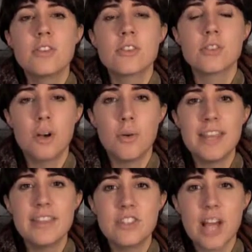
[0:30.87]
So
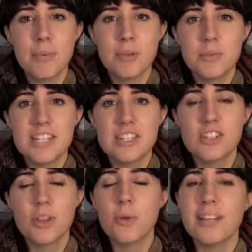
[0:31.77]
in this chapter, we
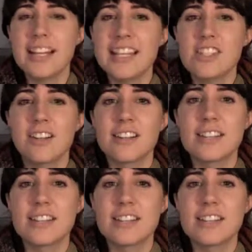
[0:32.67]
slowly start